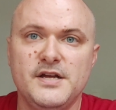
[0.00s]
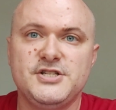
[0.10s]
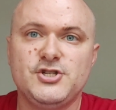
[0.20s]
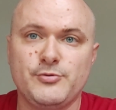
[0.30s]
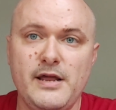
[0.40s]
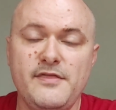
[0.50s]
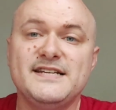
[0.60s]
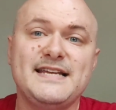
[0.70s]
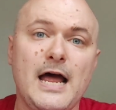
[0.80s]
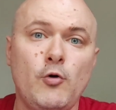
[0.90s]
Strength
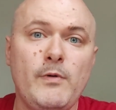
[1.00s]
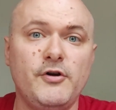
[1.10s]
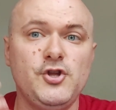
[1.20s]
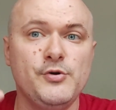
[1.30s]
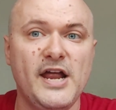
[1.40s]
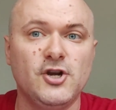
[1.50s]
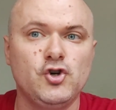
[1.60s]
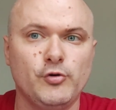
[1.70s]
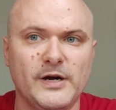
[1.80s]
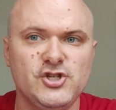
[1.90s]
is how well you can
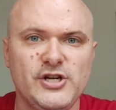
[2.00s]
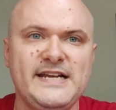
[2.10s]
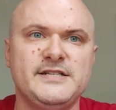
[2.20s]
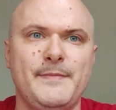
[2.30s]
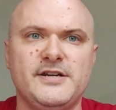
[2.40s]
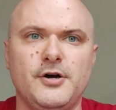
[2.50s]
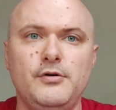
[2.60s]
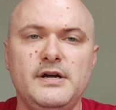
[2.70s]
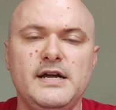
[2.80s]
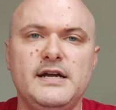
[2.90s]
crush a
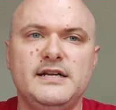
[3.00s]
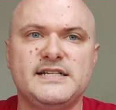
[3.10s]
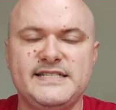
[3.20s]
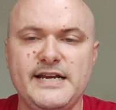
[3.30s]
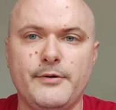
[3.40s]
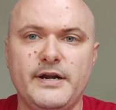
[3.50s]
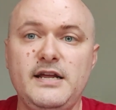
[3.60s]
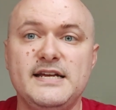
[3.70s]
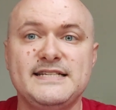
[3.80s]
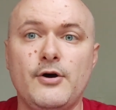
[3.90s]
tomato.
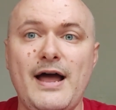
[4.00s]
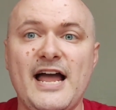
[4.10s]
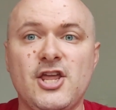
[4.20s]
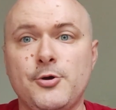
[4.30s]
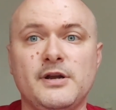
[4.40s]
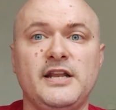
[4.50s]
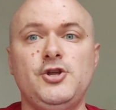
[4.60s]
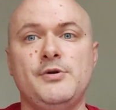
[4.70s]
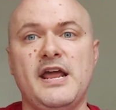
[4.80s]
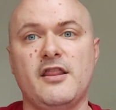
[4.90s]
Dexterity is how accurately
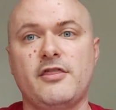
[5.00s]
you can